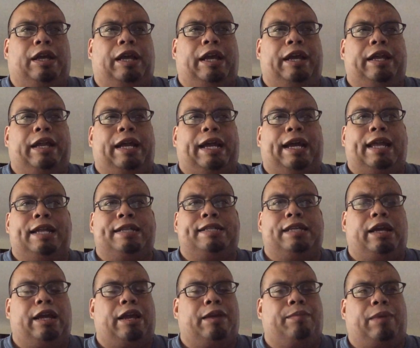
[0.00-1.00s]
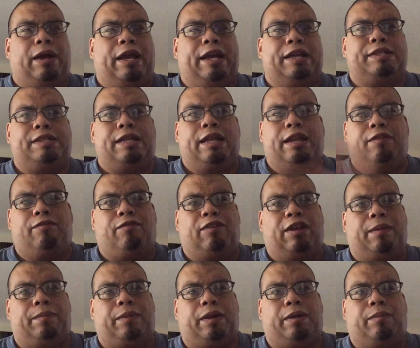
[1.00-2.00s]
And I got to tell you, my extended
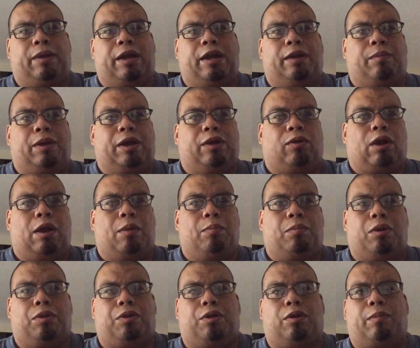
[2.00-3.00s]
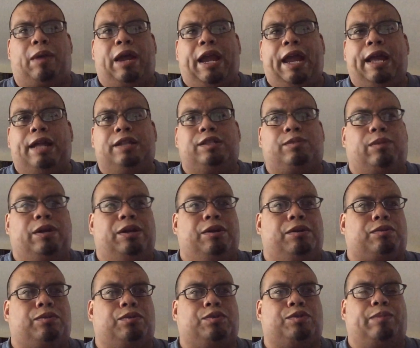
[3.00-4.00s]
family, my grandmother, my aunts, my
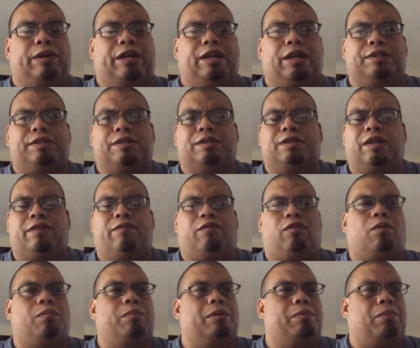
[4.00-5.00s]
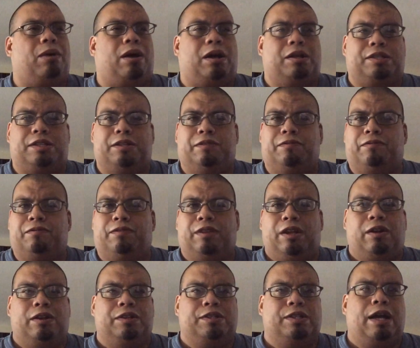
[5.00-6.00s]
uncles, my cousins, they've all been positive.
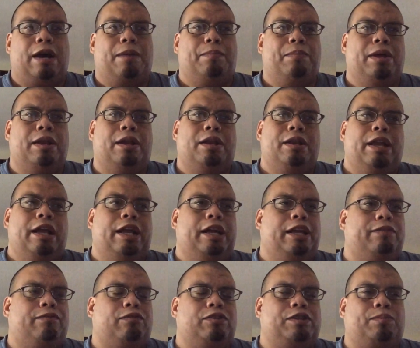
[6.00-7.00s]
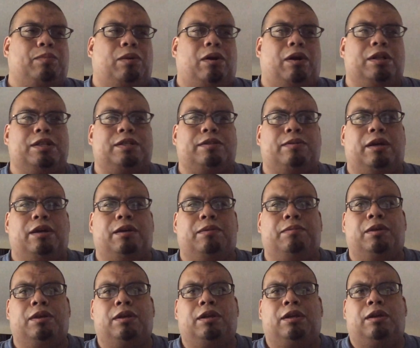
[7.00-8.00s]
There has not been a negative response.
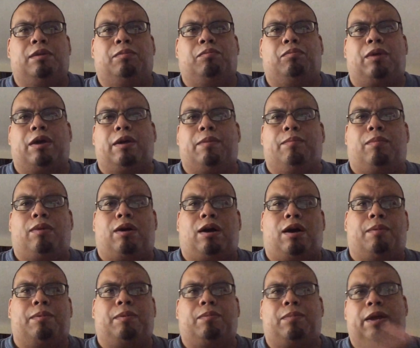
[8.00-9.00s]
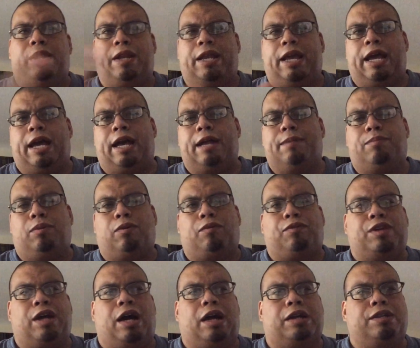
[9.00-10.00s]
My mom and my dad
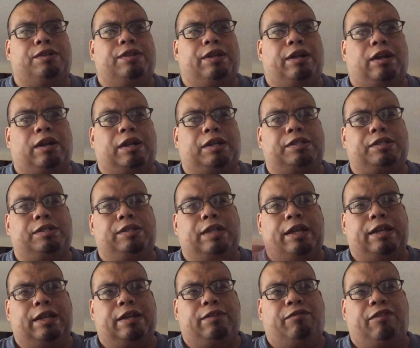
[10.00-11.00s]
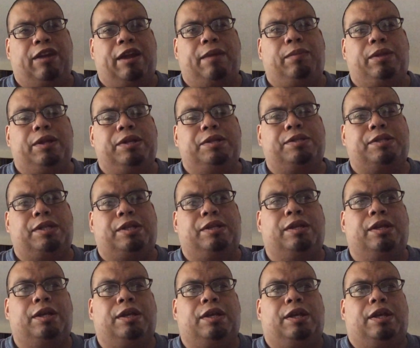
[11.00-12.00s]
both talked to their extended families,
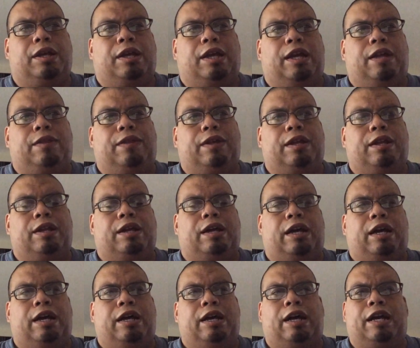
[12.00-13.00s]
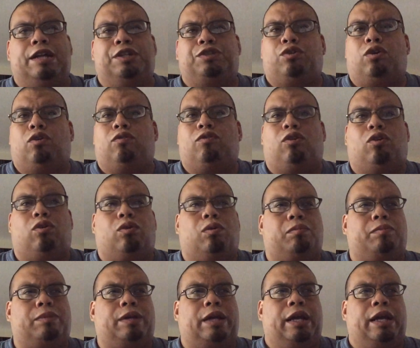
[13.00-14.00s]
and then I drove home